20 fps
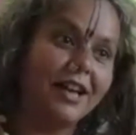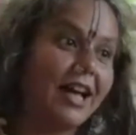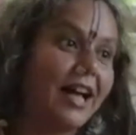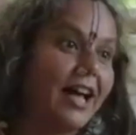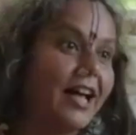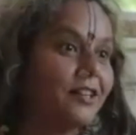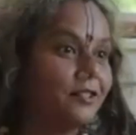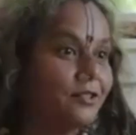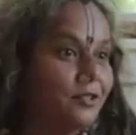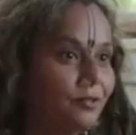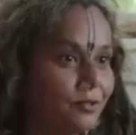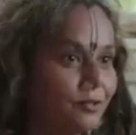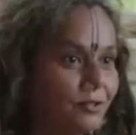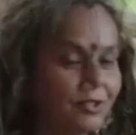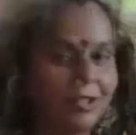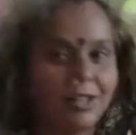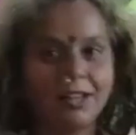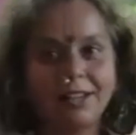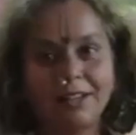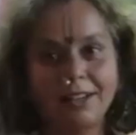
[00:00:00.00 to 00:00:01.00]
and to
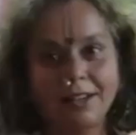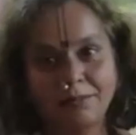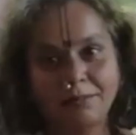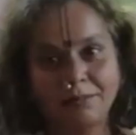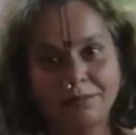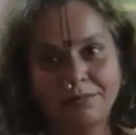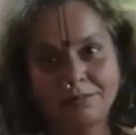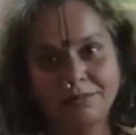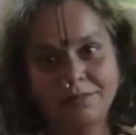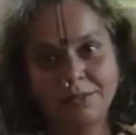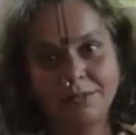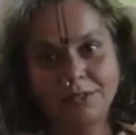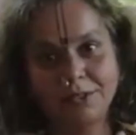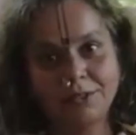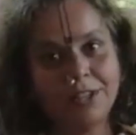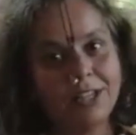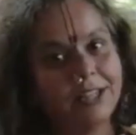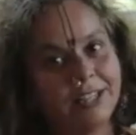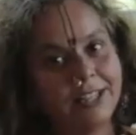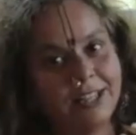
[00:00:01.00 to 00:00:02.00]
Srirangam,
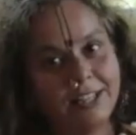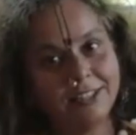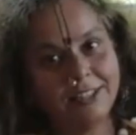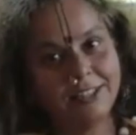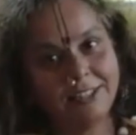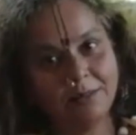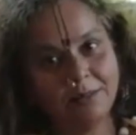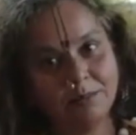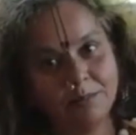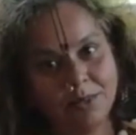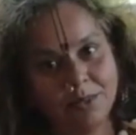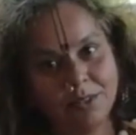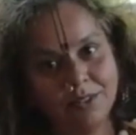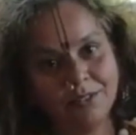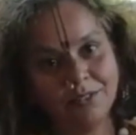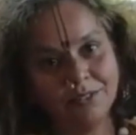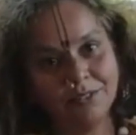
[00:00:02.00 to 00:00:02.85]
to Ranganatha temple.